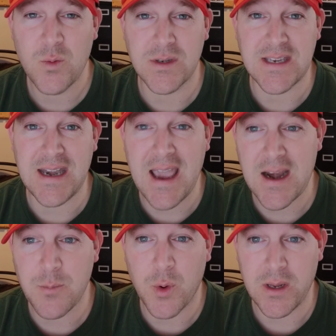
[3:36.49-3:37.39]
was a
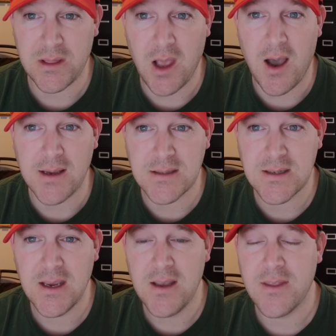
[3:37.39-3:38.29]
9-point
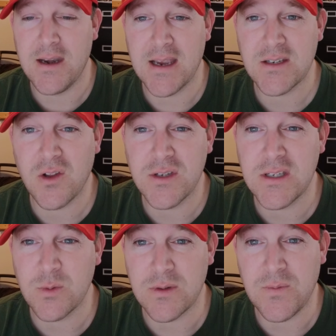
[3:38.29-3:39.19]
loss. The next
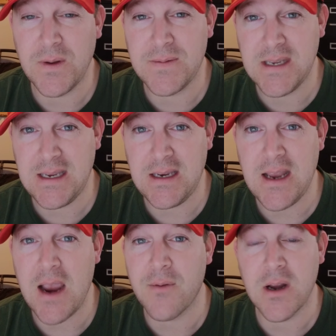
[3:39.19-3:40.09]
closest was
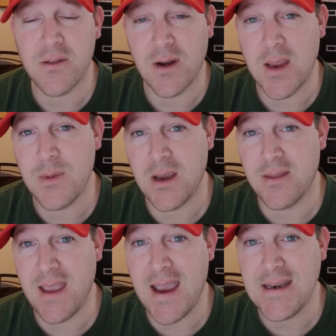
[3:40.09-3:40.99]
15. Every other game
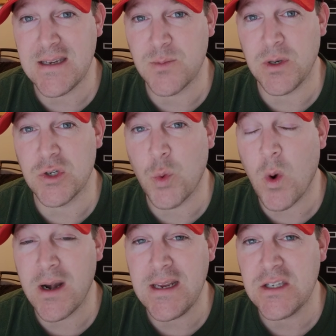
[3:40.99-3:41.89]
beyond that has been
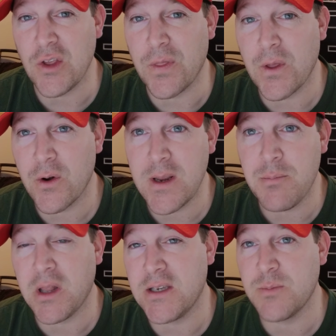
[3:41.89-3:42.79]
20 to
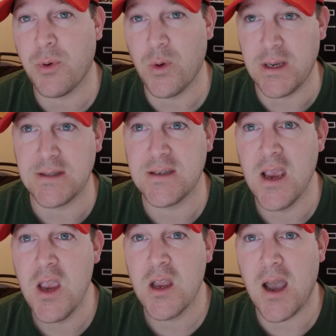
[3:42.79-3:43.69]
30-plus points
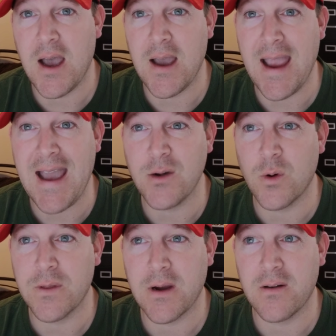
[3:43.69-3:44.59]
at
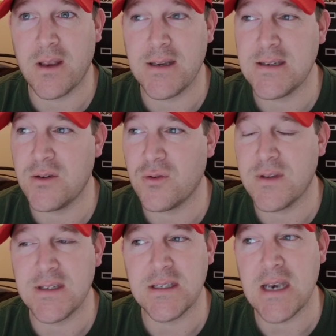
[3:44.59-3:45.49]
North Carolina Central.
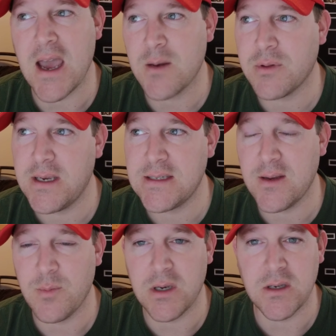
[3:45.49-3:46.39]
This is not a place
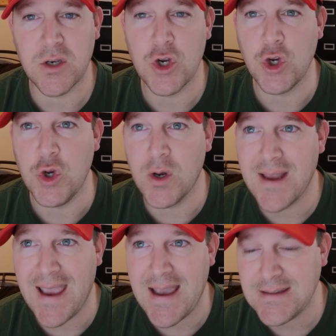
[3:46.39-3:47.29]
they've been
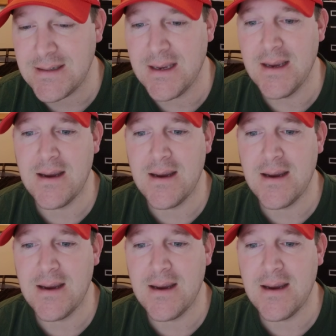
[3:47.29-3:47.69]
good at.